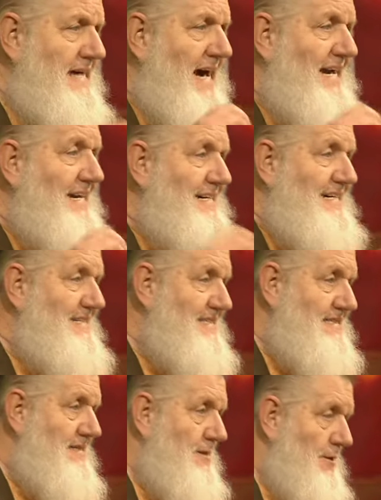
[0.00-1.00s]
guide
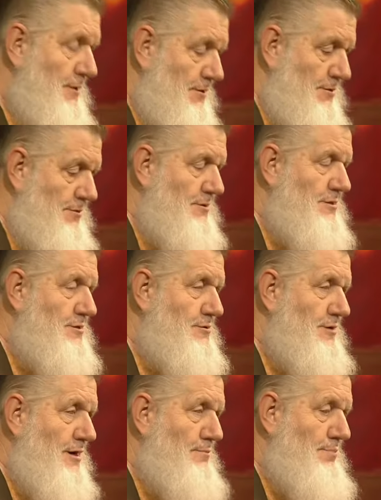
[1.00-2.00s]
us to the
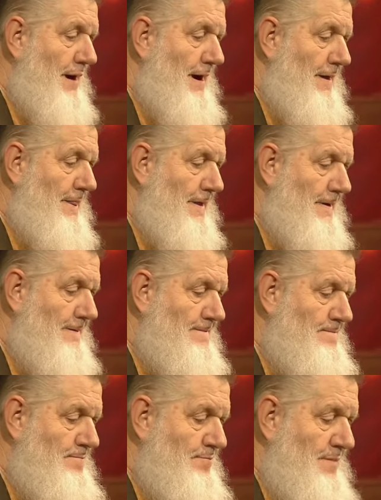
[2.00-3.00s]
straight path.
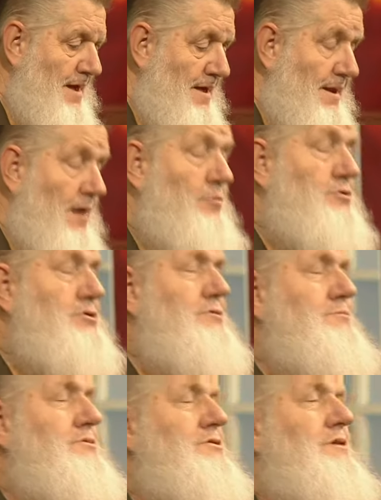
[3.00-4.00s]
Now
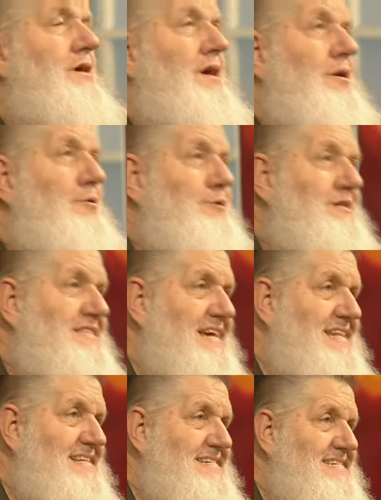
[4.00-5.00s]
Muslims, we
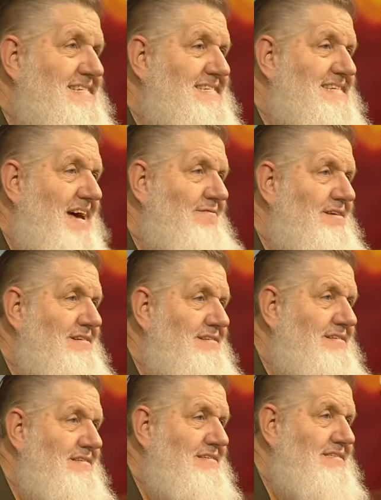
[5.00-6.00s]
say this
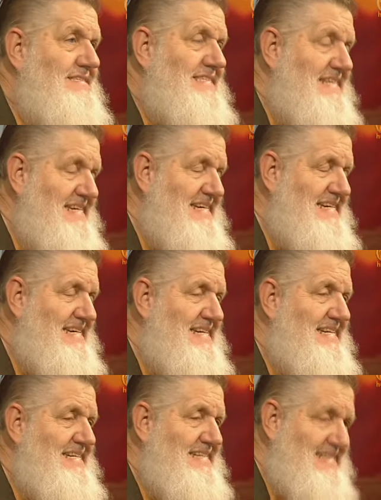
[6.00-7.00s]

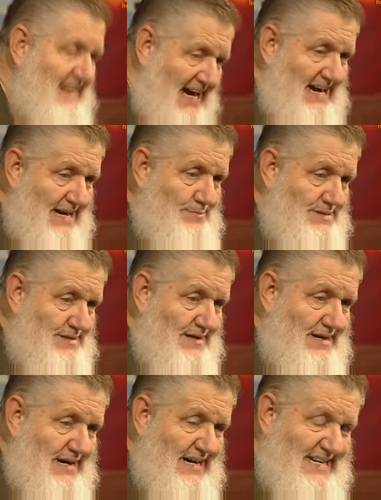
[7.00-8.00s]
17 times
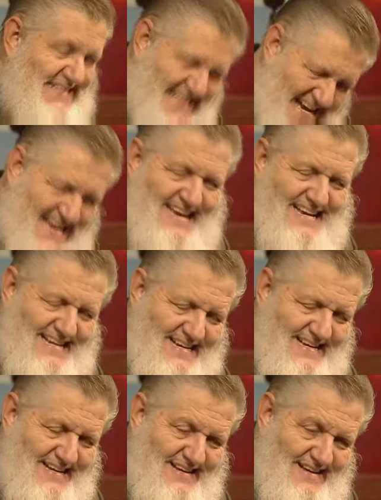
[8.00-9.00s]
a day.
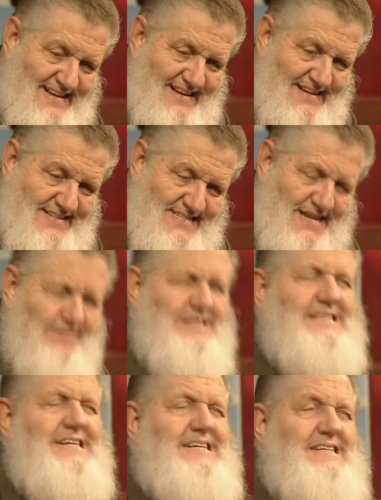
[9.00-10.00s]

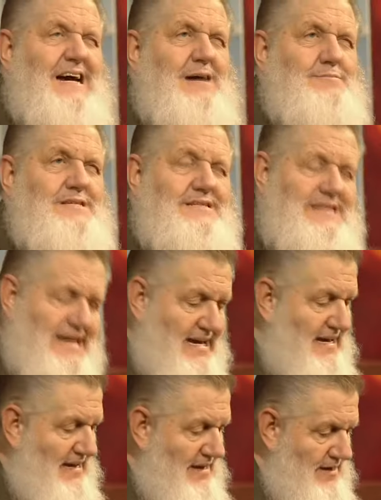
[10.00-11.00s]
17 times a
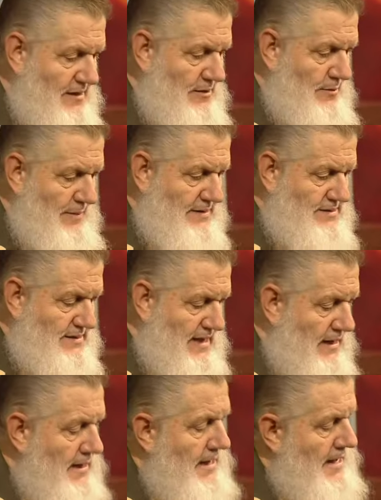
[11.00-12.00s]
day. Can you imagine
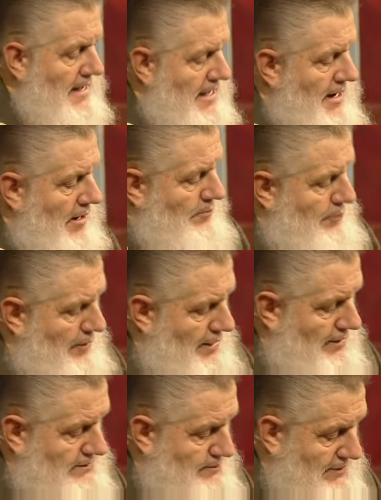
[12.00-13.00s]
that in our
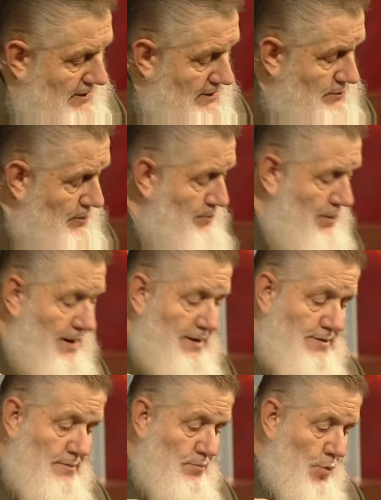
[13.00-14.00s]
prayers? Because we pray
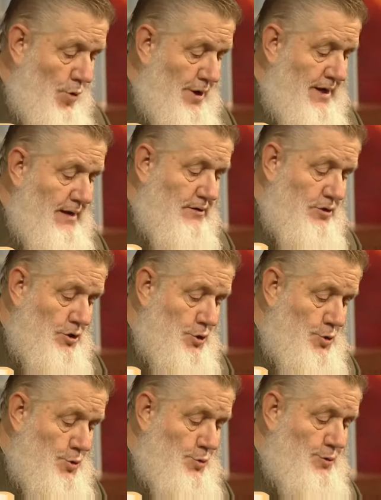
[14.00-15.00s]
in the morning, the
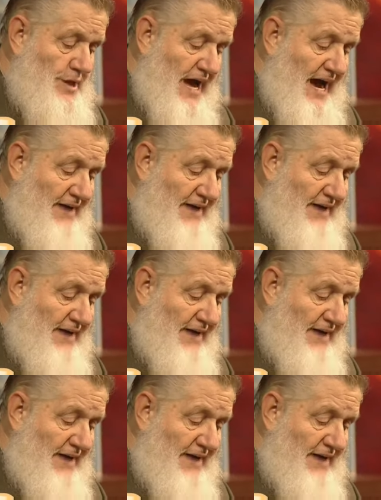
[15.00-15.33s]
noon, the